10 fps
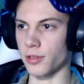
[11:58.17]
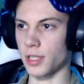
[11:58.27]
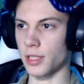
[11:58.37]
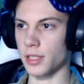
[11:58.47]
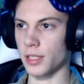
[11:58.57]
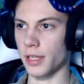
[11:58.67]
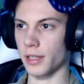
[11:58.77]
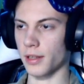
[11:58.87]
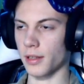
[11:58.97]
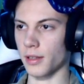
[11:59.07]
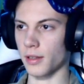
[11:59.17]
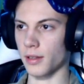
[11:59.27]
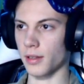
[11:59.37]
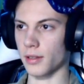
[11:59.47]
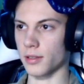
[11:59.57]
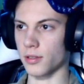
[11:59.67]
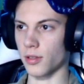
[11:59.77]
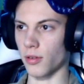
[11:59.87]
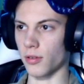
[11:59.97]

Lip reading: TNT like so.